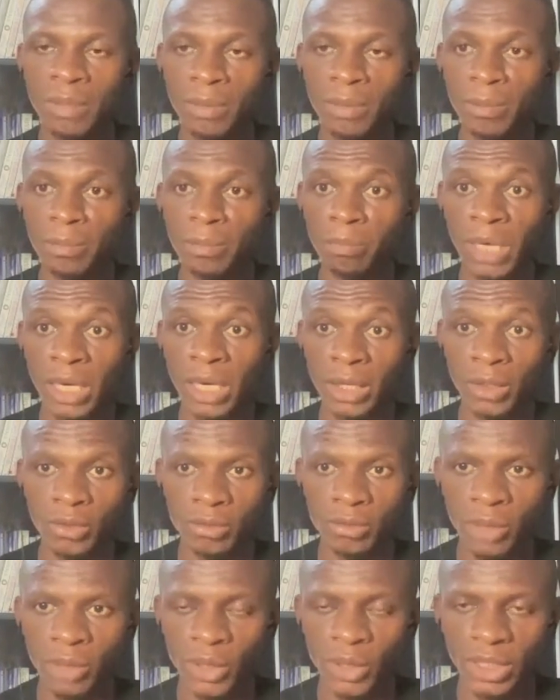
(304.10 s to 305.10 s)
maybe pay
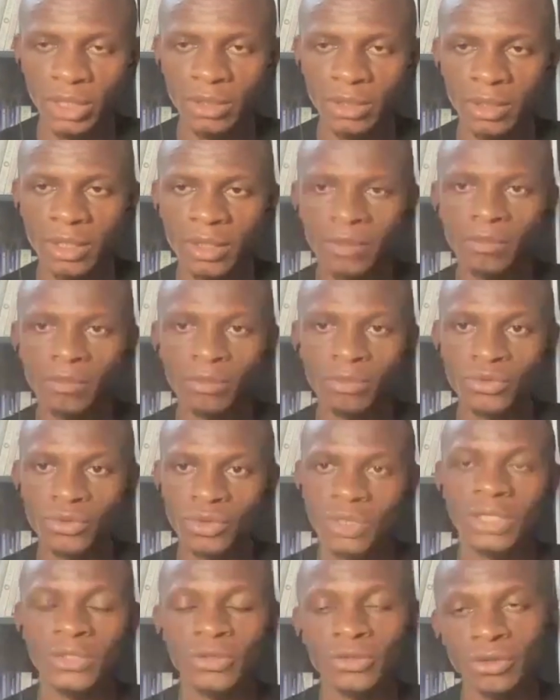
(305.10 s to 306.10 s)
you money, and
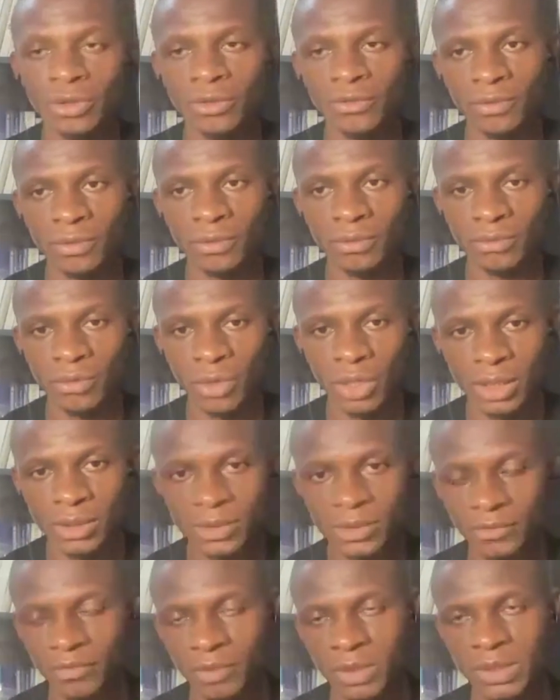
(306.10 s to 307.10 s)
so that you don't run
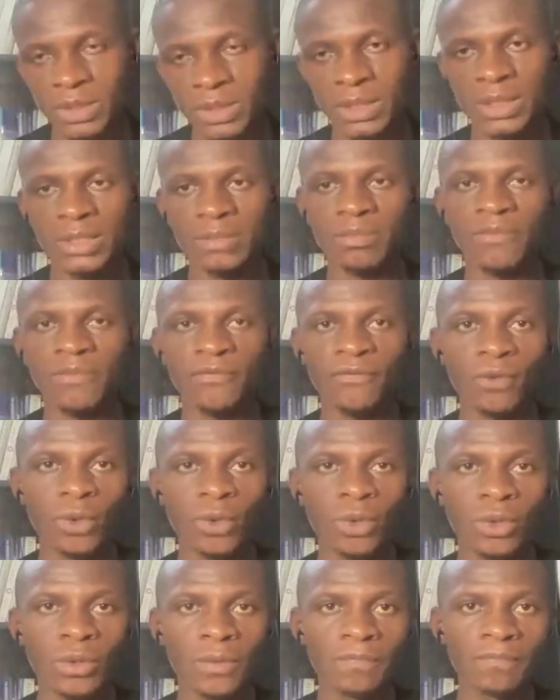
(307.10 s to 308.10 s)
out of business
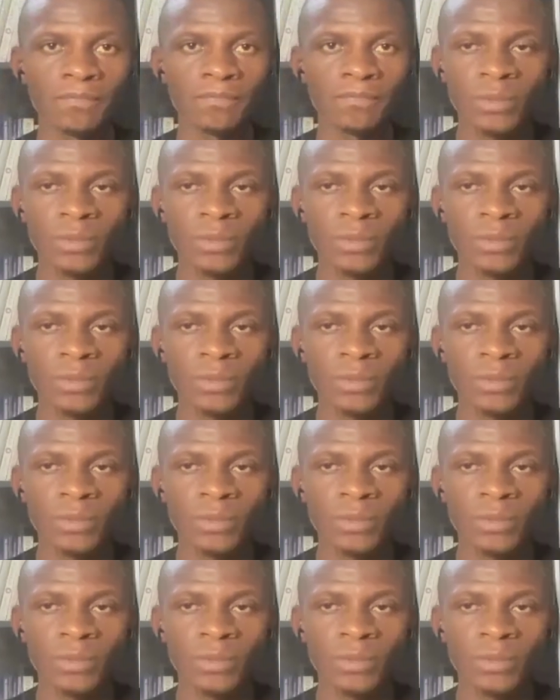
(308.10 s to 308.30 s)
before